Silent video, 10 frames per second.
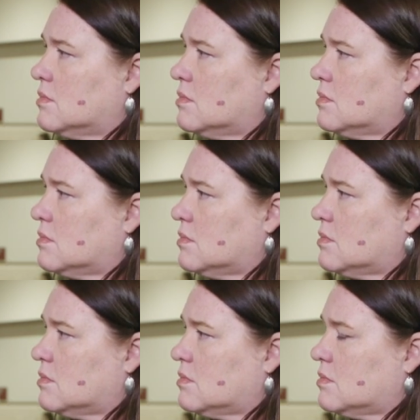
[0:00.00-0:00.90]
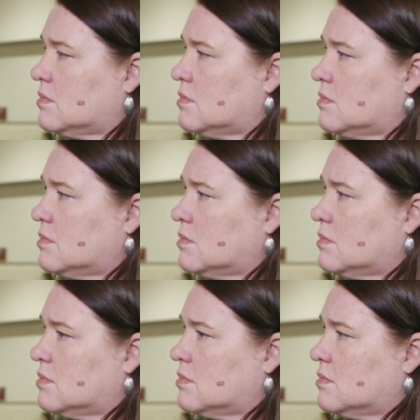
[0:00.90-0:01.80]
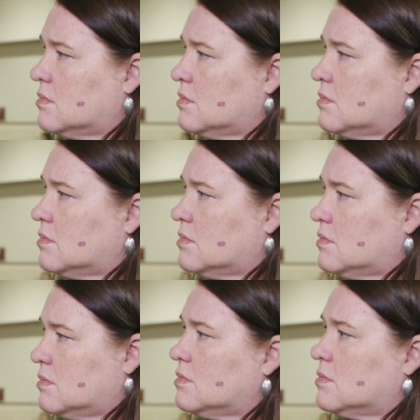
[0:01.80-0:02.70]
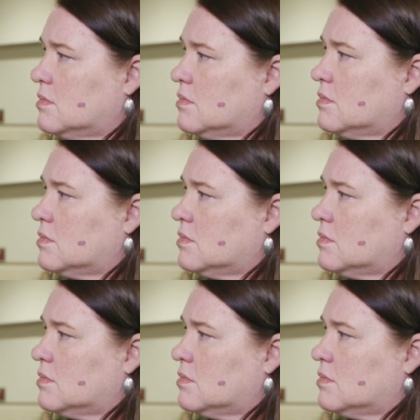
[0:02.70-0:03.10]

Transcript: (not speaking)